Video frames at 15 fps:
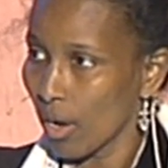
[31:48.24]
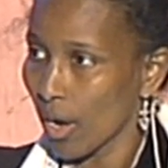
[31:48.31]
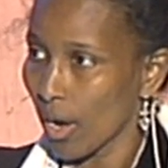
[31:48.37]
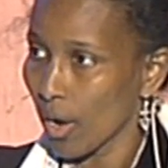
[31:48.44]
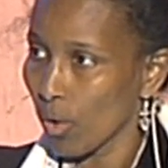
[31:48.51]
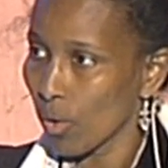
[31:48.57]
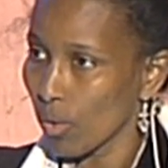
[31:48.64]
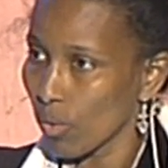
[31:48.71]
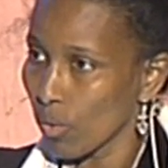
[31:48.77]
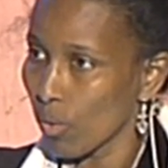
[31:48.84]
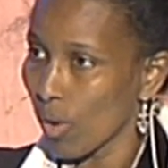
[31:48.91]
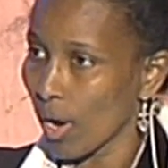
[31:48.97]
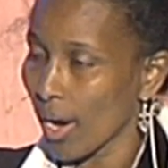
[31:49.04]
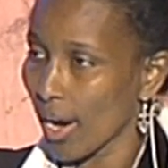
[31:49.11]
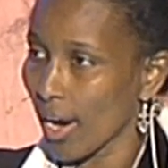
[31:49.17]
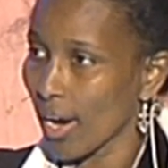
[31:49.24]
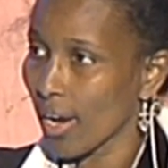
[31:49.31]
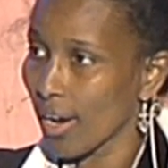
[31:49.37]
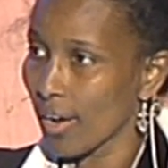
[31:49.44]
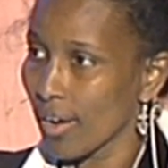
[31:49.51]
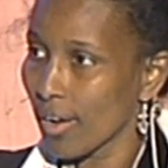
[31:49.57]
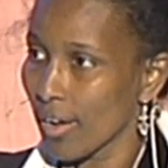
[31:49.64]
uh, who
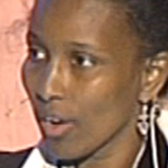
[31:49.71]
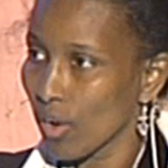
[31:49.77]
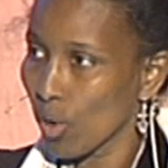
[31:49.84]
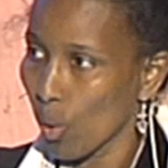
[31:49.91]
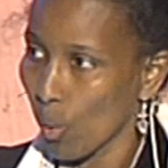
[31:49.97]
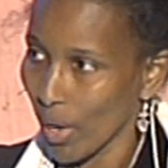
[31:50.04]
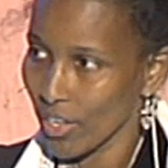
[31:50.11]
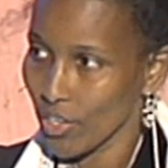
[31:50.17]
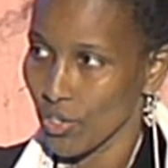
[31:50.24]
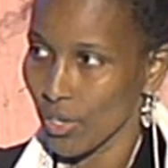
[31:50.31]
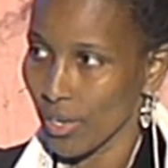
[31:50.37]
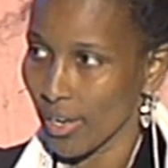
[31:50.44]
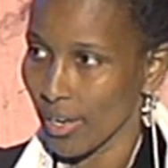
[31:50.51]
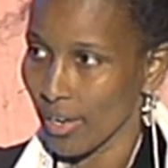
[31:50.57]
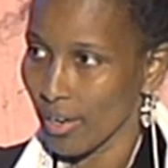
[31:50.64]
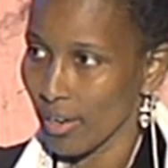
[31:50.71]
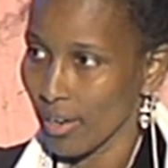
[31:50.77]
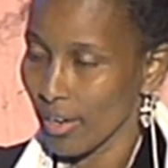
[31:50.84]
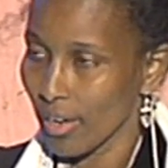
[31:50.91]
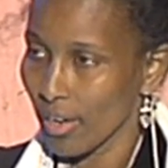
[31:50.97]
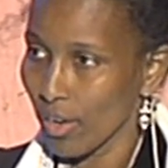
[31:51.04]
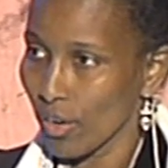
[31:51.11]
are questioning
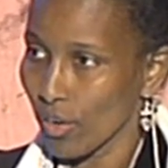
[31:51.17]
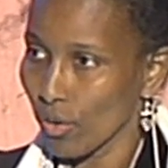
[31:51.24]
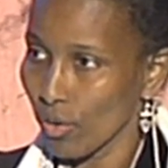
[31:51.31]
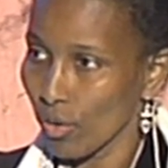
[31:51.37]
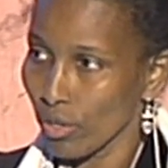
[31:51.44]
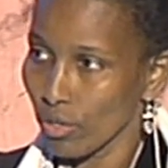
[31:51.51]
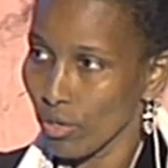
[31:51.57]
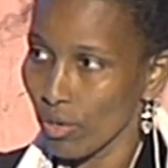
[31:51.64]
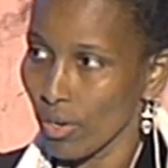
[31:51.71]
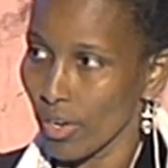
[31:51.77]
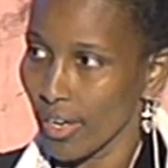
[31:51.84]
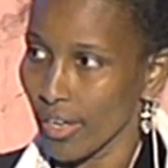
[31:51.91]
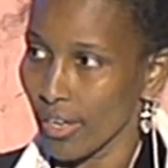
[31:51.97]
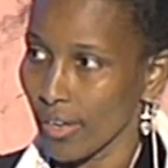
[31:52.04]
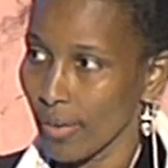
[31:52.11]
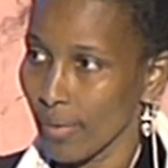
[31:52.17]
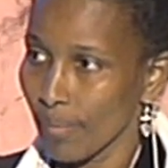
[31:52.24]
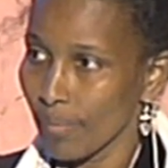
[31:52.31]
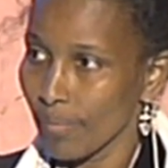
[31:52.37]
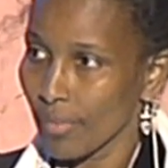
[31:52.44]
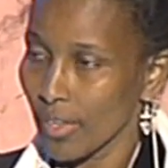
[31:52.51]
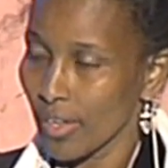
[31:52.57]
not only
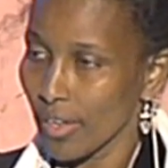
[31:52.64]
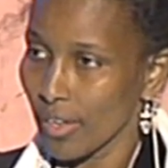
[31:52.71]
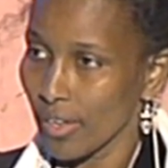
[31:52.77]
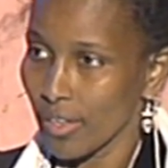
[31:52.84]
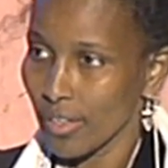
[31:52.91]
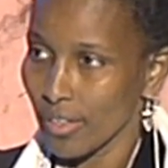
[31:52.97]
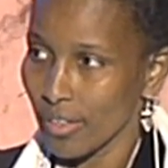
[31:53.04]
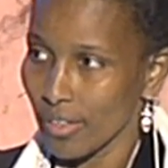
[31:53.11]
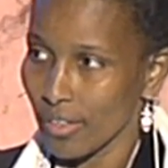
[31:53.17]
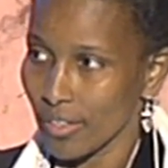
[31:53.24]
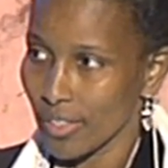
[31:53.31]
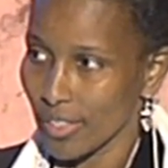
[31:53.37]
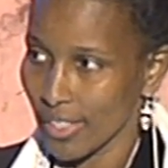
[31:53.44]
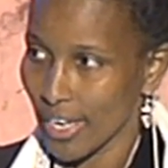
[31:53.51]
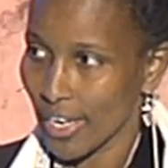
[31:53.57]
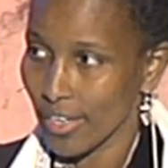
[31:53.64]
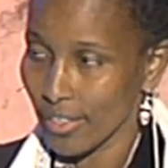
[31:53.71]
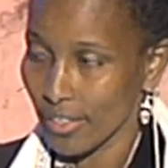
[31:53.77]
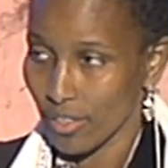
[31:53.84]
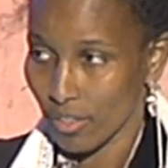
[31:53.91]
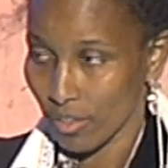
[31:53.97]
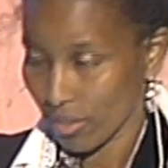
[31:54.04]

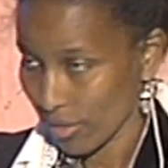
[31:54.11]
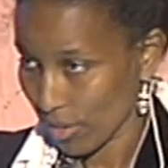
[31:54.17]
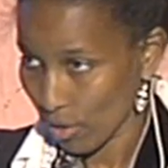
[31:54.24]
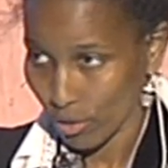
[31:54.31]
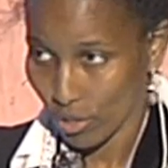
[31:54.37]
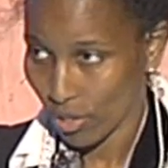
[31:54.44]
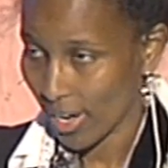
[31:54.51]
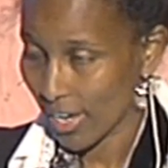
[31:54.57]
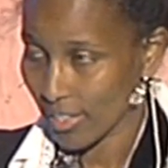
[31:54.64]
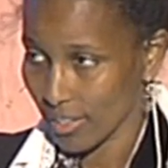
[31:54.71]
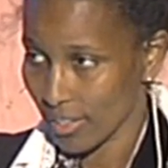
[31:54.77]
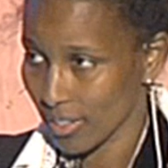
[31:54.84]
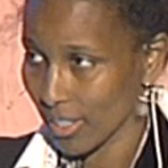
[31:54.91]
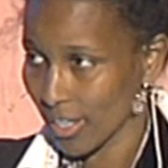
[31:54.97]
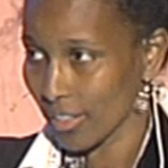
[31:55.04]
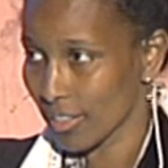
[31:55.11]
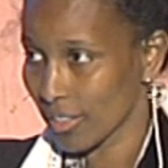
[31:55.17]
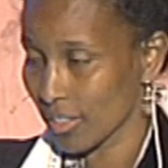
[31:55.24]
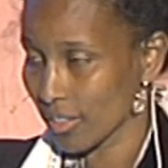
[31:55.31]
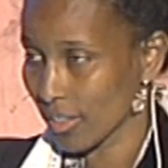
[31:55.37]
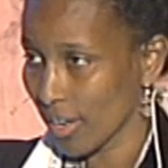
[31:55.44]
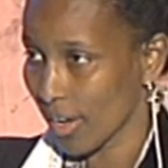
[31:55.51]
states, the autocratic
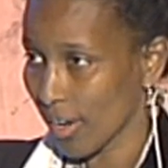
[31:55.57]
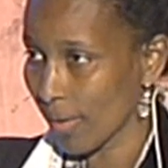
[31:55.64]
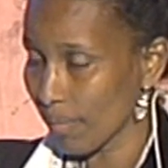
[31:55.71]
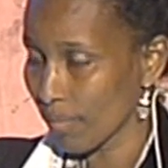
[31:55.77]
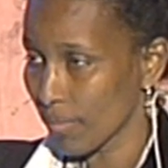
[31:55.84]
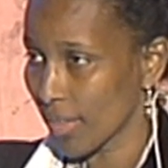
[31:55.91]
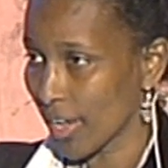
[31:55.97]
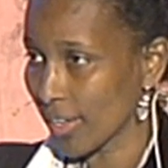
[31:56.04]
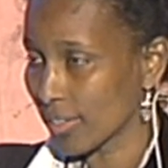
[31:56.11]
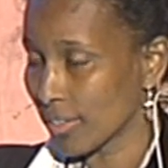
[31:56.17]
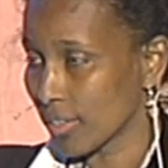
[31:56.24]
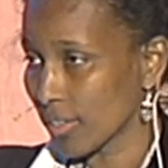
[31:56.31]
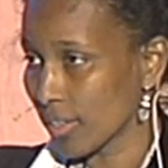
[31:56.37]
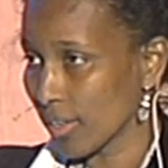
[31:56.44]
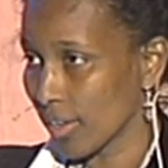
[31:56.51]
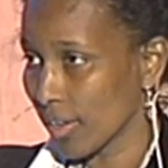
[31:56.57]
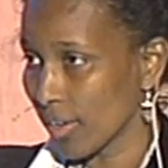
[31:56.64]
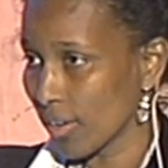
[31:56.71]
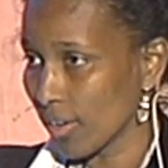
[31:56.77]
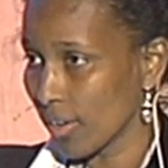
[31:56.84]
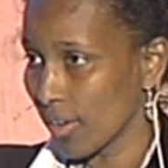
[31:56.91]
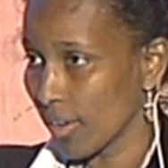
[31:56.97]
states um, that
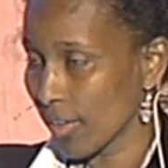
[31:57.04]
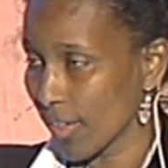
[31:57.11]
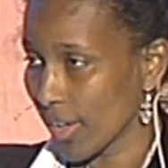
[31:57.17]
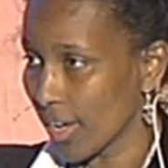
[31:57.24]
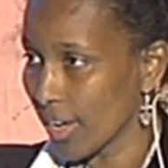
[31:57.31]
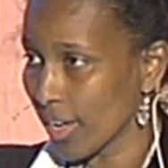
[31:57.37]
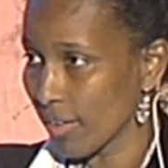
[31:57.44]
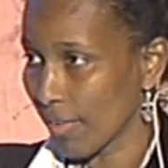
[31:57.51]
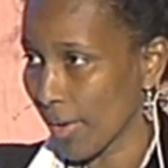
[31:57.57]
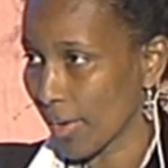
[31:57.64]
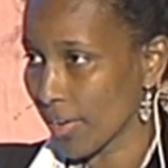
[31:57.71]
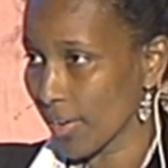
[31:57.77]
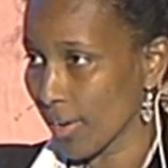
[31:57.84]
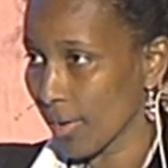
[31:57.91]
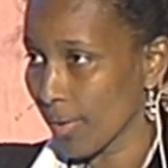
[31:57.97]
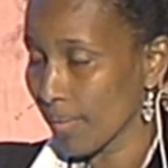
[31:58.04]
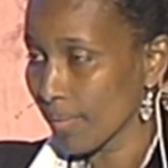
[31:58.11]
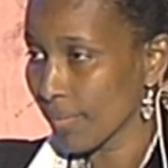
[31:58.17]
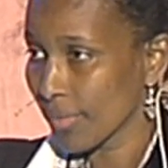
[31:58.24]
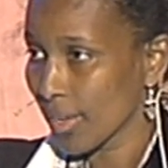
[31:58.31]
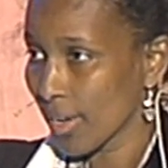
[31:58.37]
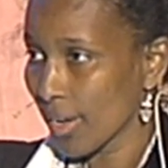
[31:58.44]
they live under,
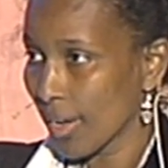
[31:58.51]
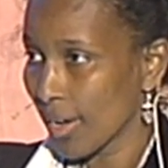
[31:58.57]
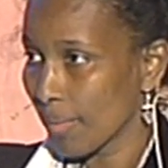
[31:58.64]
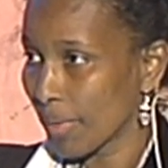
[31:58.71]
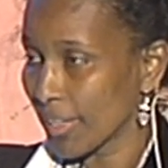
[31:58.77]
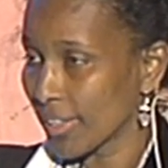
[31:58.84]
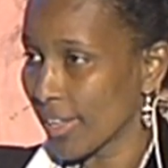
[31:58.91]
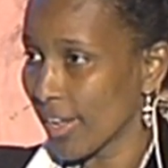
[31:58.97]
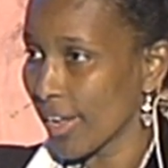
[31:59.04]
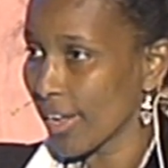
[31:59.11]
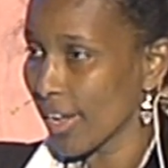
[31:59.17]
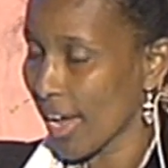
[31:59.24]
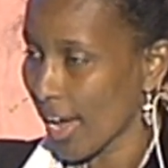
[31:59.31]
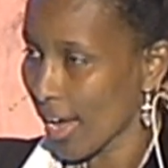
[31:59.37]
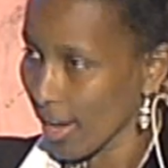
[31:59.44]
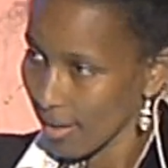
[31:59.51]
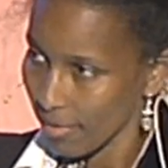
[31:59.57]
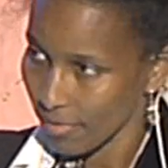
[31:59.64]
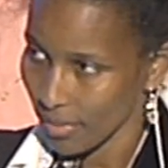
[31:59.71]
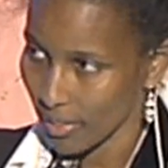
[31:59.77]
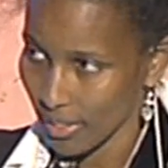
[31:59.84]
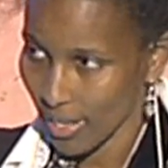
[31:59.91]
but they have